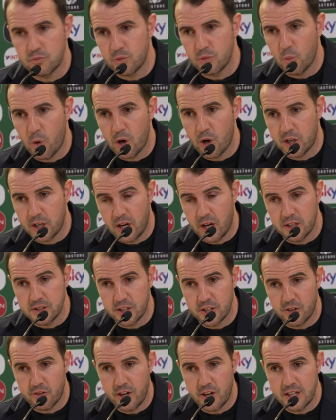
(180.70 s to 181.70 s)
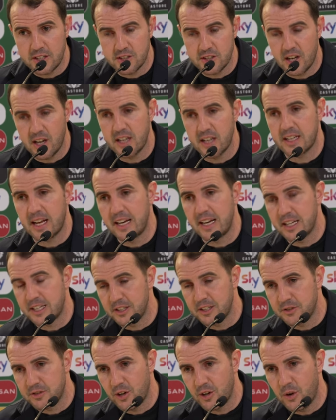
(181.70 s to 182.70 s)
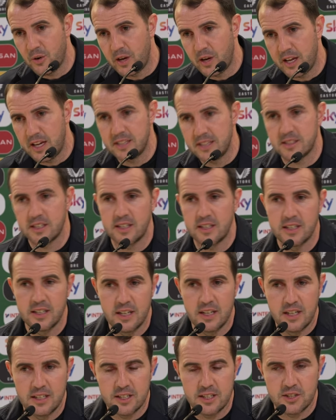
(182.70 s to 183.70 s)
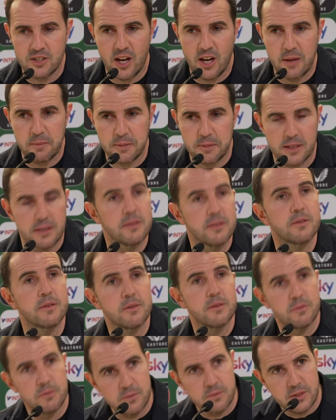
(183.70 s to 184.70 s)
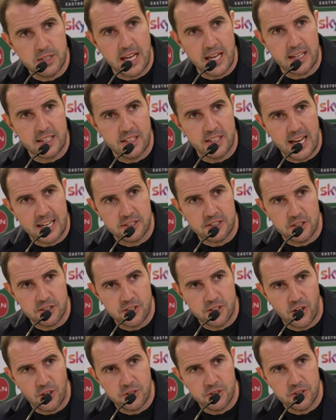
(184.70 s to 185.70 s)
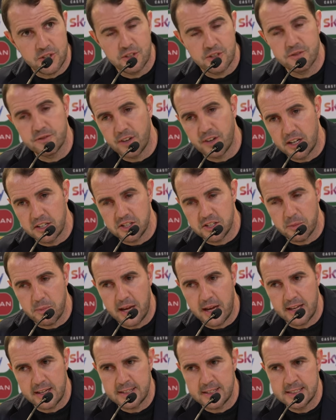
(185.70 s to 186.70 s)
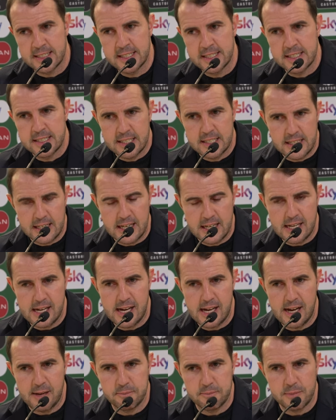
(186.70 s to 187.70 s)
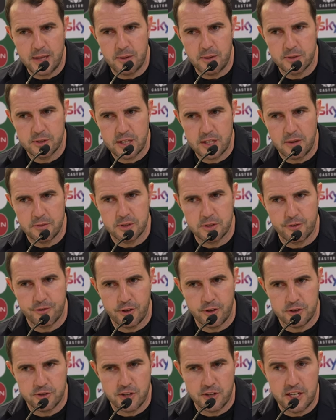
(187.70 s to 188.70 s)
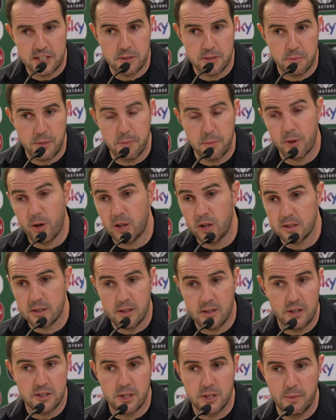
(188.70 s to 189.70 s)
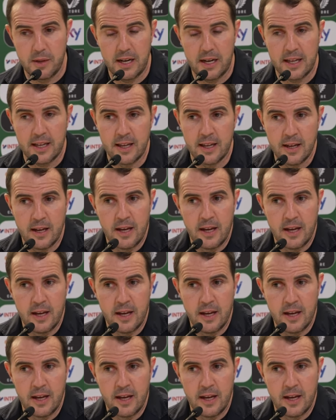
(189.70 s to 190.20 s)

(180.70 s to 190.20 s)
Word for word: work it onto the right side, can you control it, is it the time to take an extra touch, find your mate. That was the frustration bit, but ultimately,